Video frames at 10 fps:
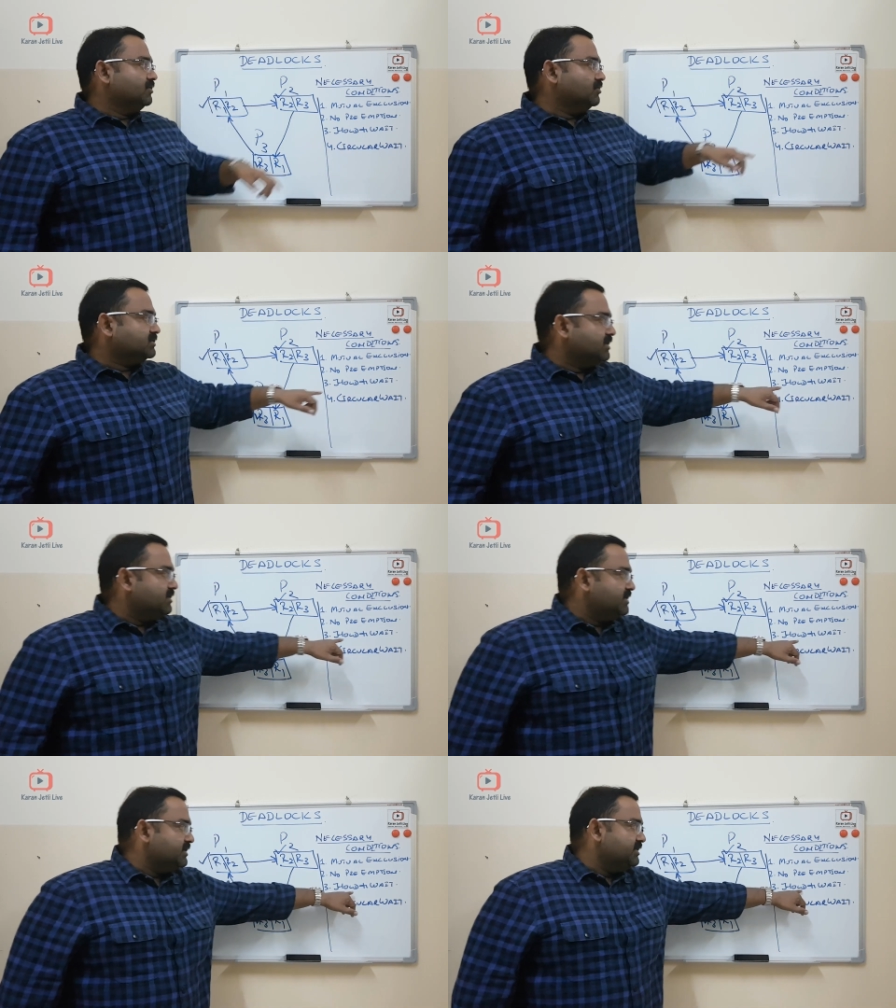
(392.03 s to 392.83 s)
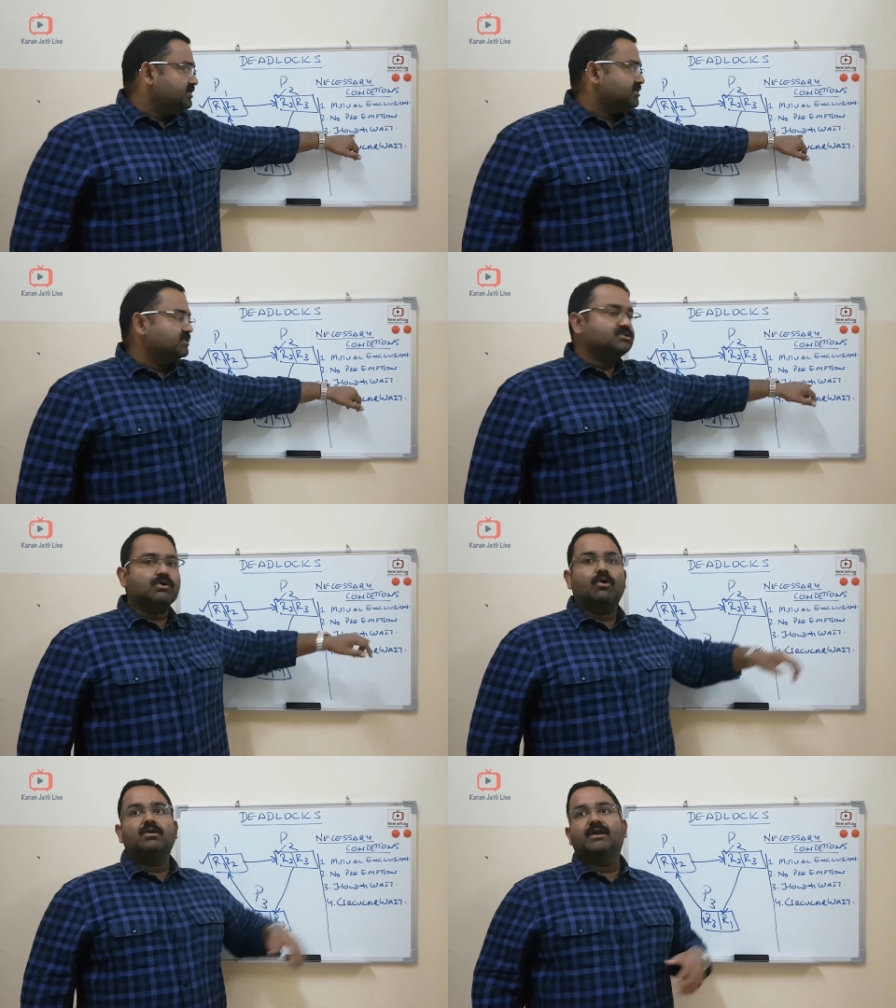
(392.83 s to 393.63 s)
now third condition is
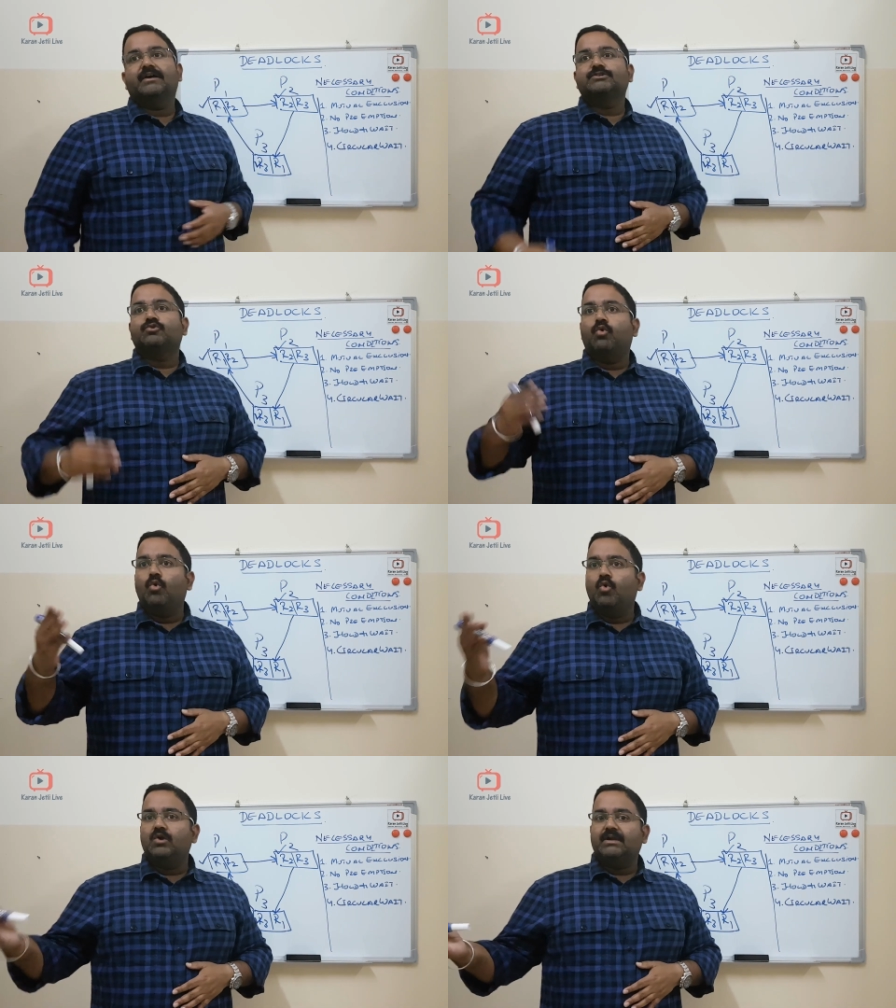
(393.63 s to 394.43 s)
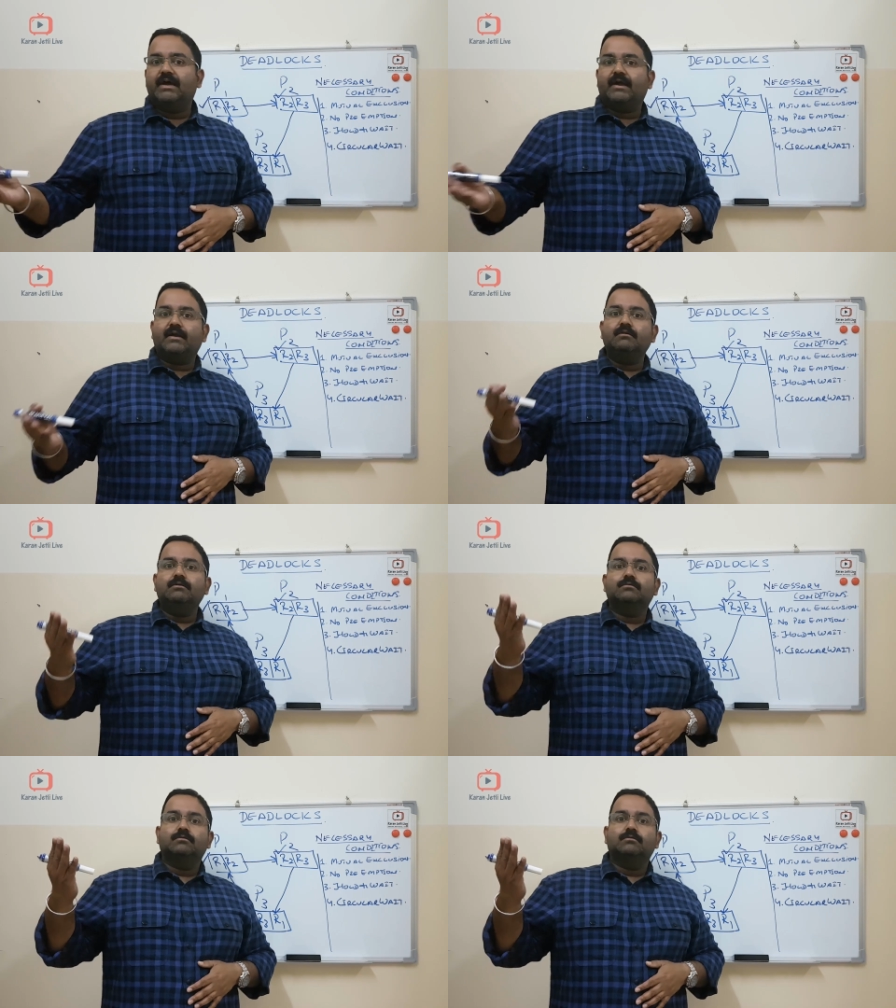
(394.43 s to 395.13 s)
called as hold and